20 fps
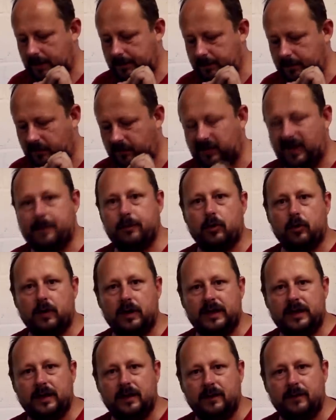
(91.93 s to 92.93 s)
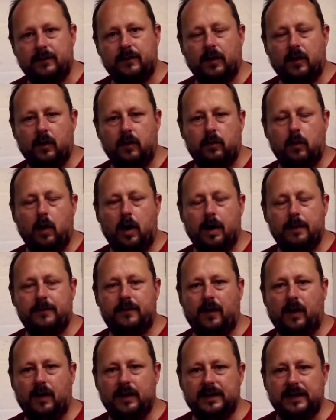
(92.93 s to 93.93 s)
summary of what I'm
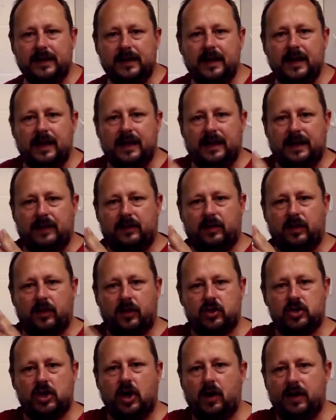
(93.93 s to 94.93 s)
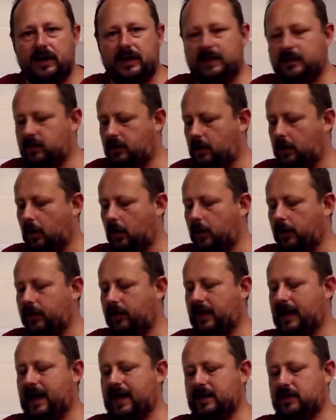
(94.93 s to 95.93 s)
finding is that the Chinese
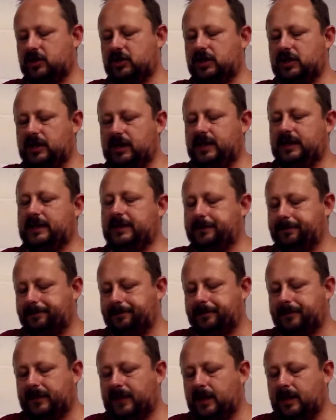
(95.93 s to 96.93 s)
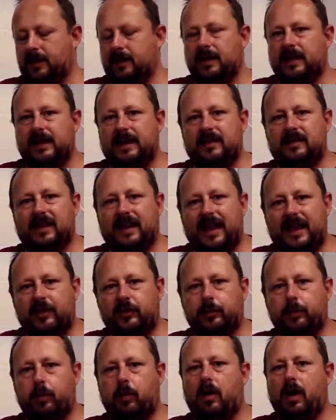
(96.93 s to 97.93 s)
cloth actually is
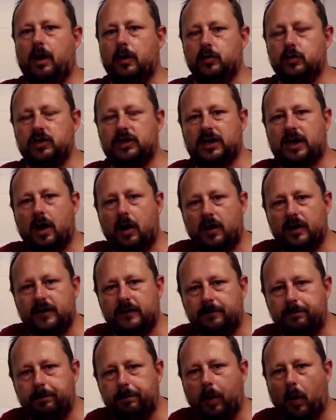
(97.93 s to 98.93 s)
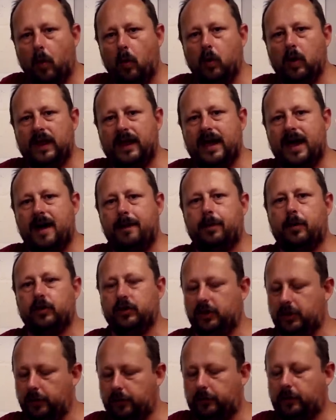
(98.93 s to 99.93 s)
less prone to kind of balling up
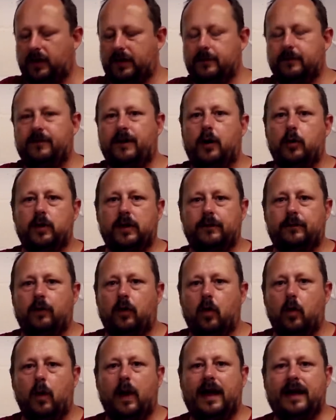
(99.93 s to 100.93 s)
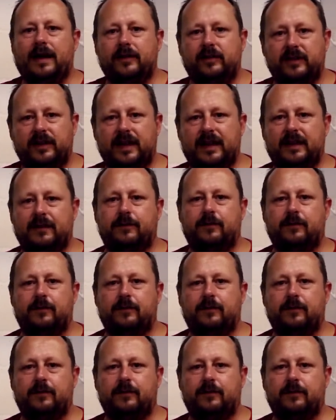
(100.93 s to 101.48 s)
on you, so I can fold it four ways and get it